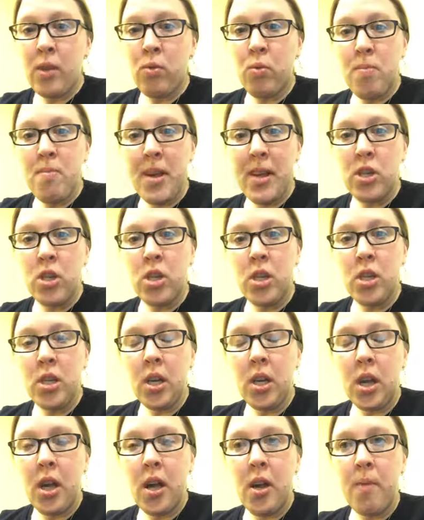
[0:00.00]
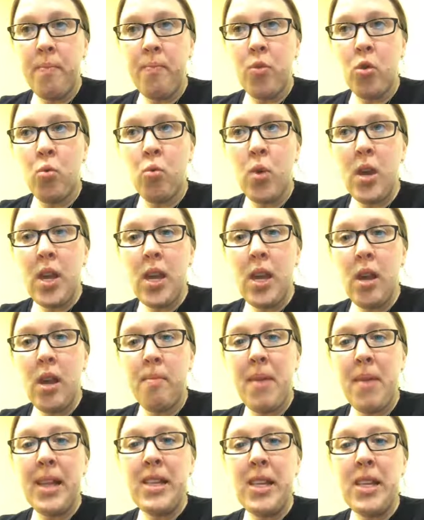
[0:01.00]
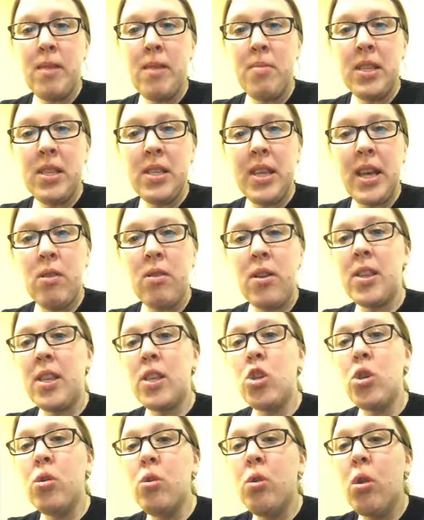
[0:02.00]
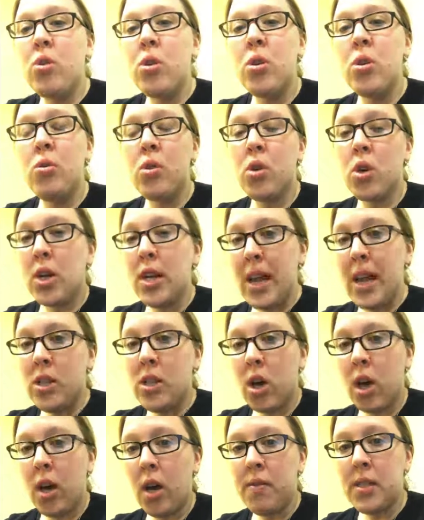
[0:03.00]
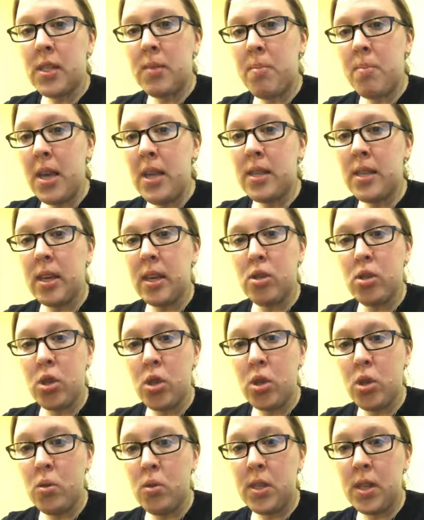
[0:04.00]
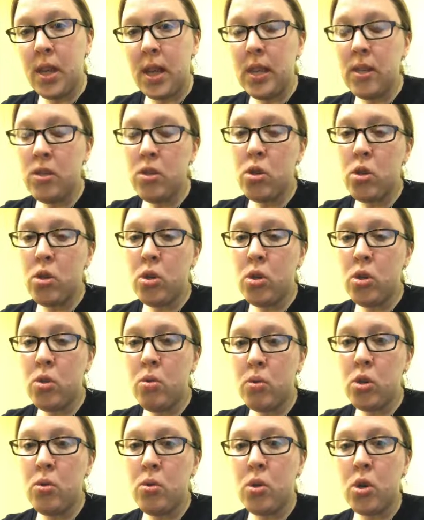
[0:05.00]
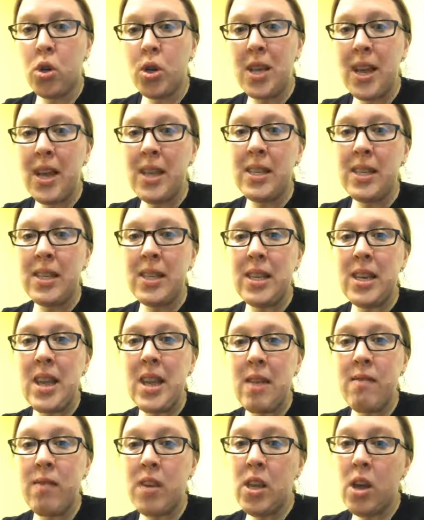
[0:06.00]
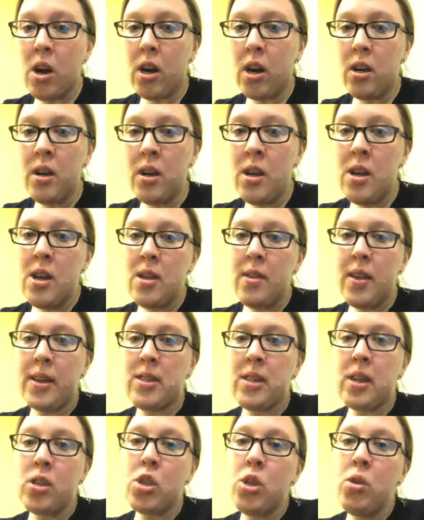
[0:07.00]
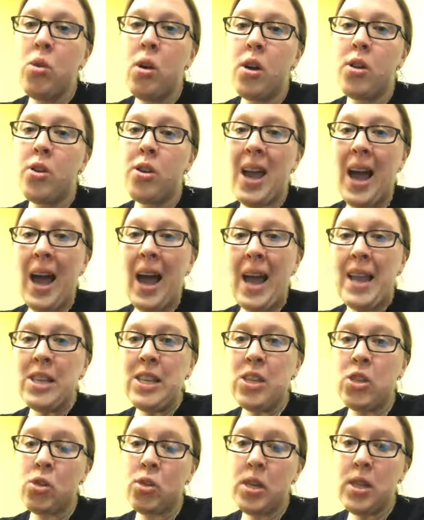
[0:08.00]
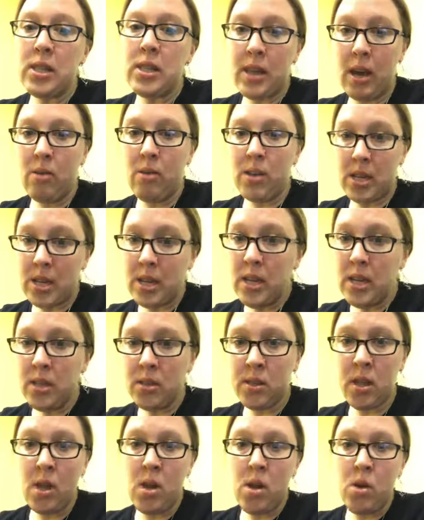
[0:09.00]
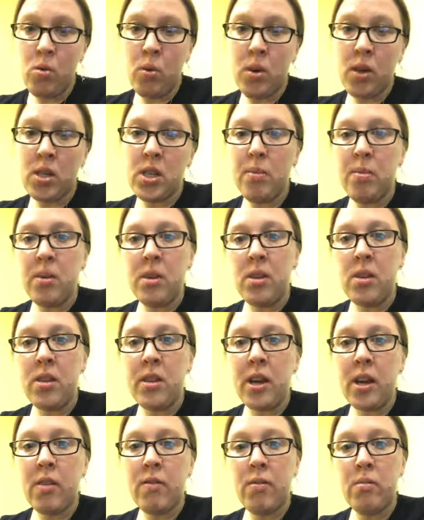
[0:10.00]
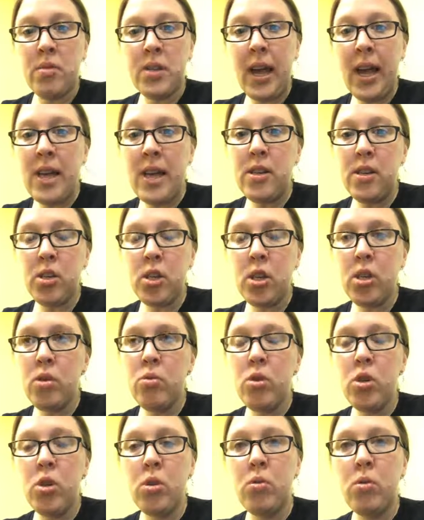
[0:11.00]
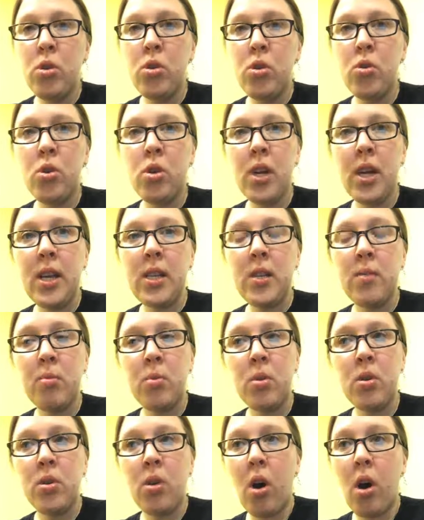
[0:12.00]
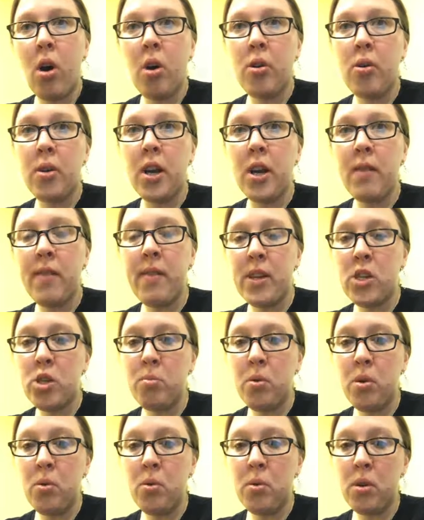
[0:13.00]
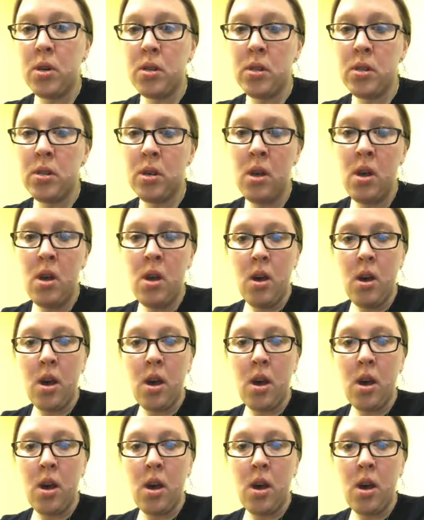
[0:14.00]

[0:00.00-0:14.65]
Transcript: As we mentioned, my team is down at the 202 Creates office space on Tuesdays. 202 Creates is in Navy Yard. That's at 200 I Street Southeast. We are typically there from 10 to 2. 202 Creates supports all creative entrepreneurs.